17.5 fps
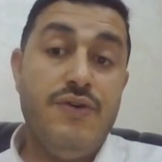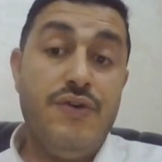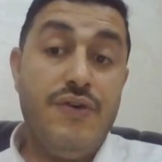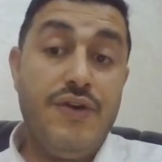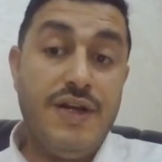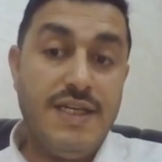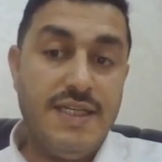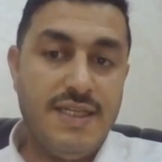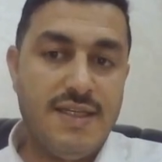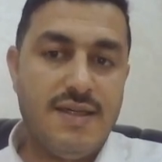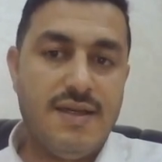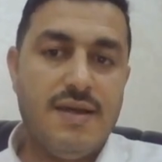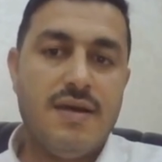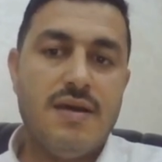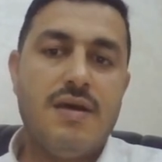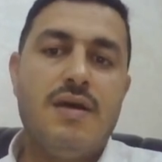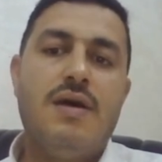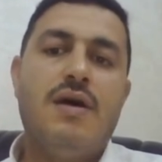
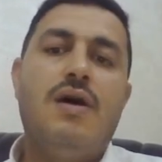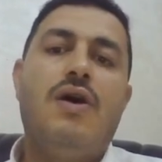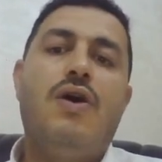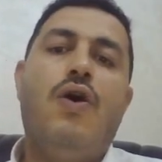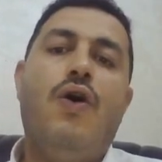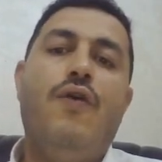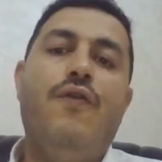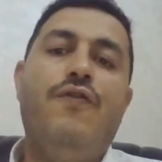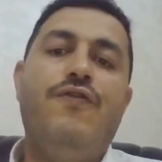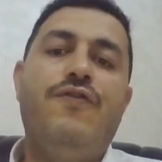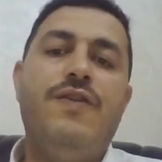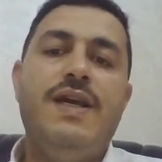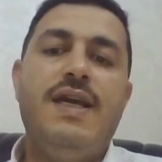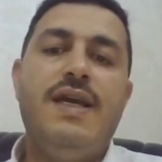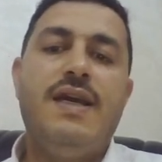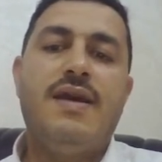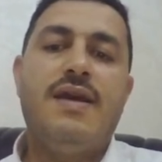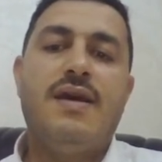risk of
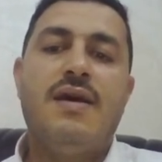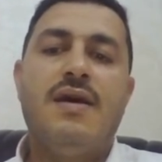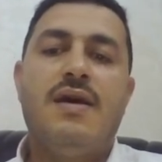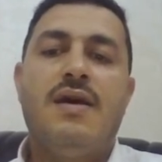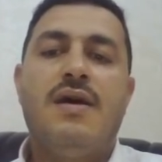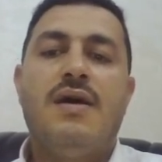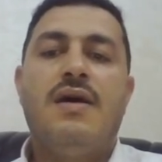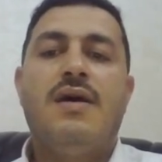leak